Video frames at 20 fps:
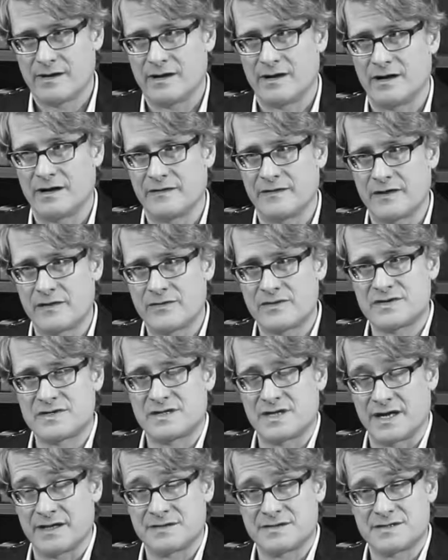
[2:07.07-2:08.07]
and in the other
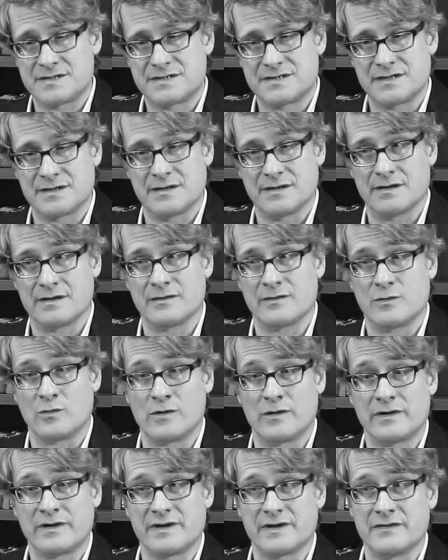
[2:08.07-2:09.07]
sense, the
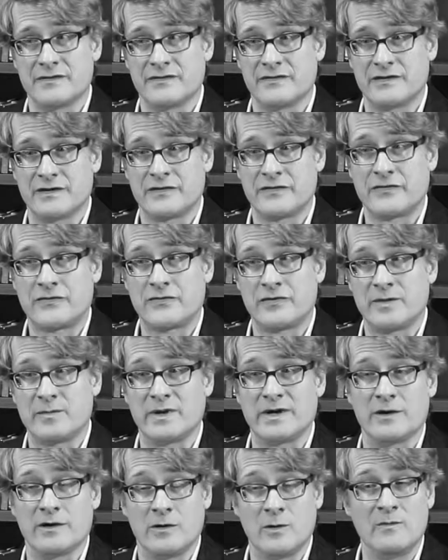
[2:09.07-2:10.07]
work is
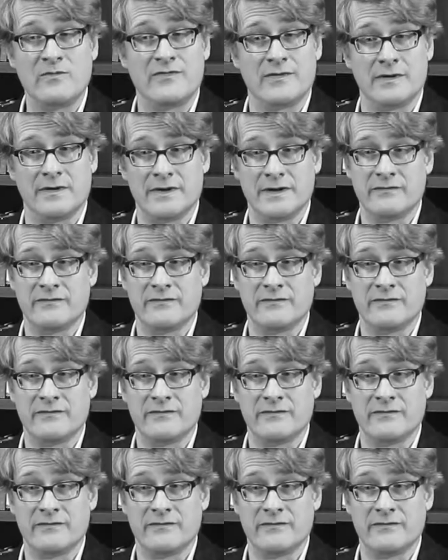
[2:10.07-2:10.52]
extremely hopeful,